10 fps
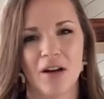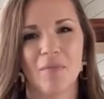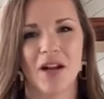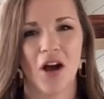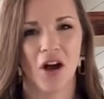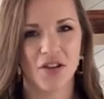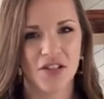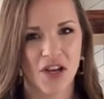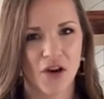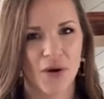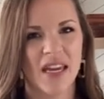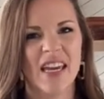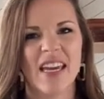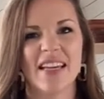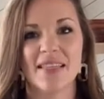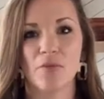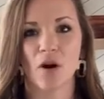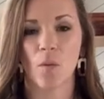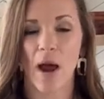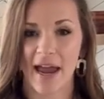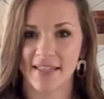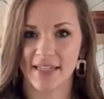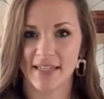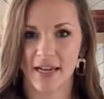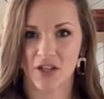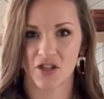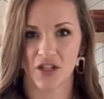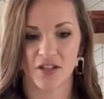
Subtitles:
but it also is a more waxy texture.